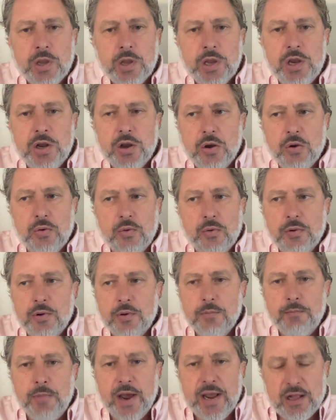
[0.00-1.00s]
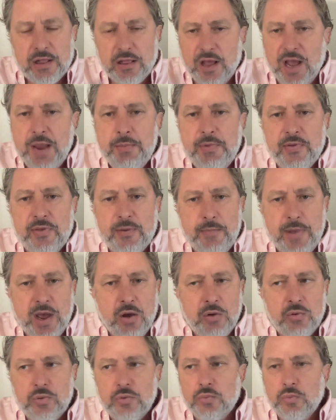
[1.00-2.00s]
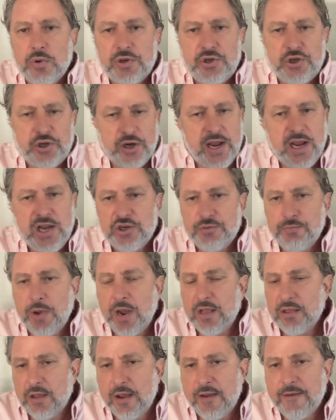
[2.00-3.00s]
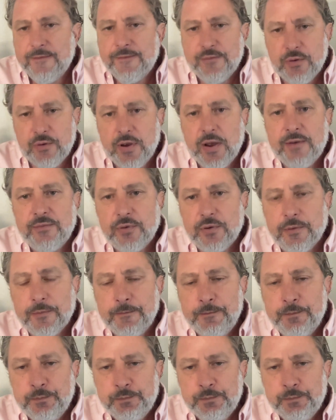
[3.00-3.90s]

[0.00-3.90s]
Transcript: You know, my climb of the mountain would change my life forever.